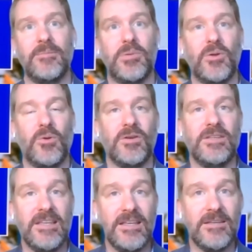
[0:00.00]
and
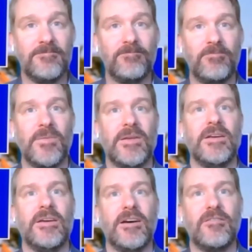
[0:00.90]
employee,
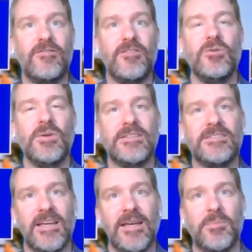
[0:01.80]
a few
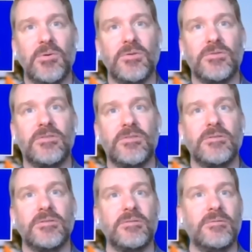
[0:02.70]
examples
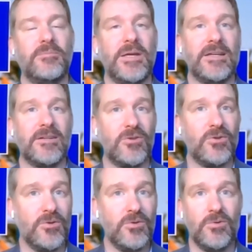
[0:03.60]
may
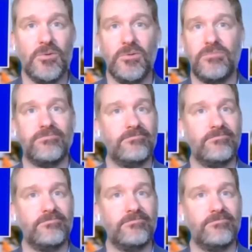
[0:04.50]
include